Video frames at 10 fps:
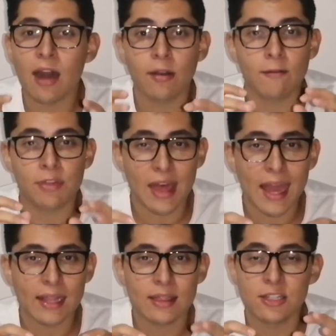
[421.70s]
out of
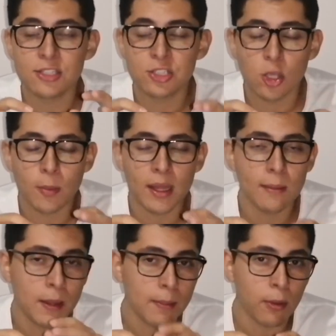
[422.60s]
that, there's so
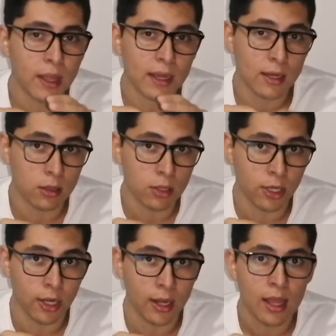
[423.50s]
many people that can
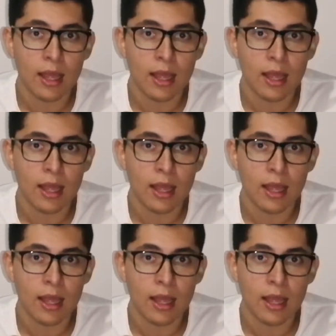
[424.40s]
learn.